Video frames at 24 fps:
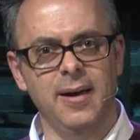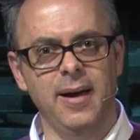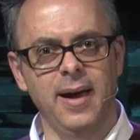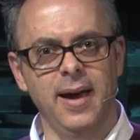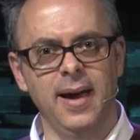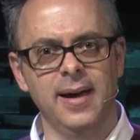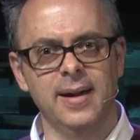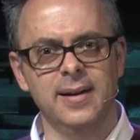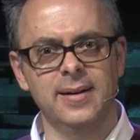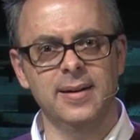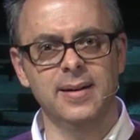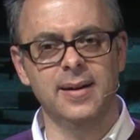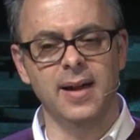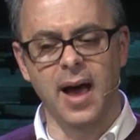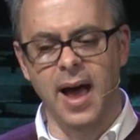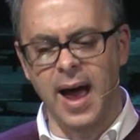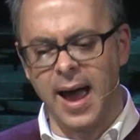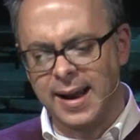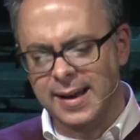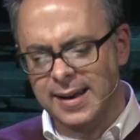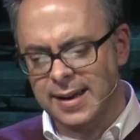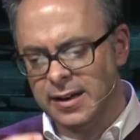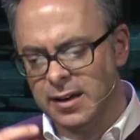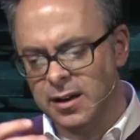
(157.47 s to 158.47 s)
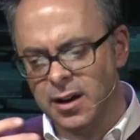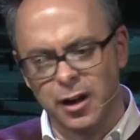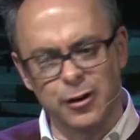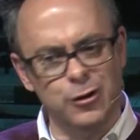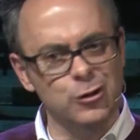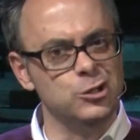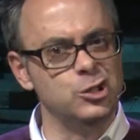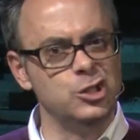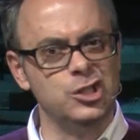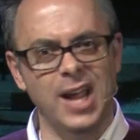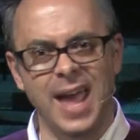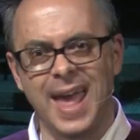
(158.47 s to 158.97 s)
And I didn't
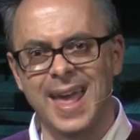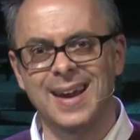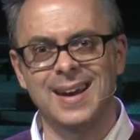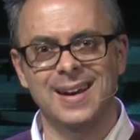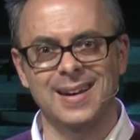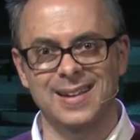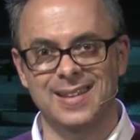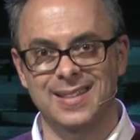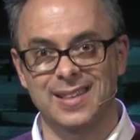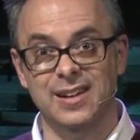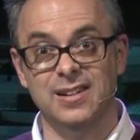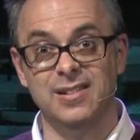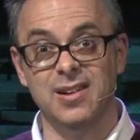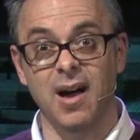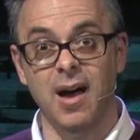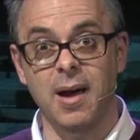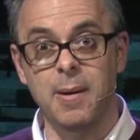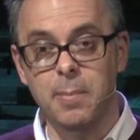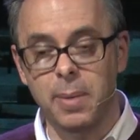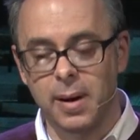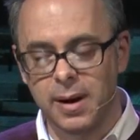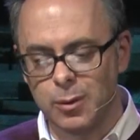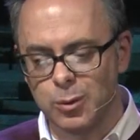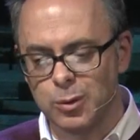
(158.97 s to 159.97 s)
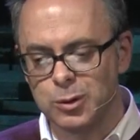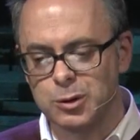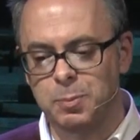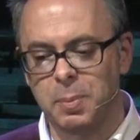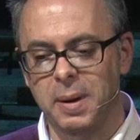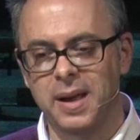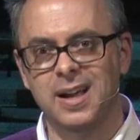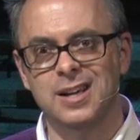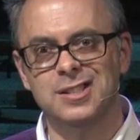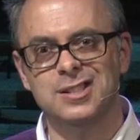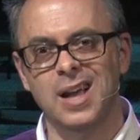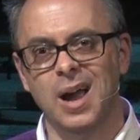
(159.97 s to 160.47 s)
understand it at the time, but it was
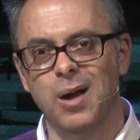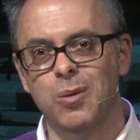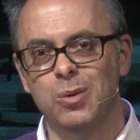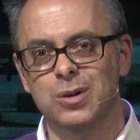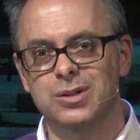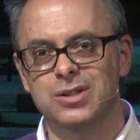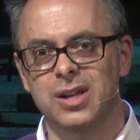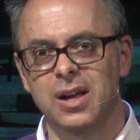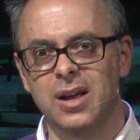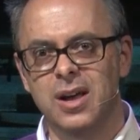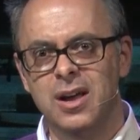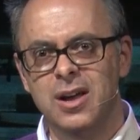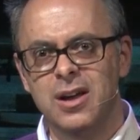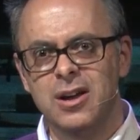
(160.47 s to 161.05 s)
because I was,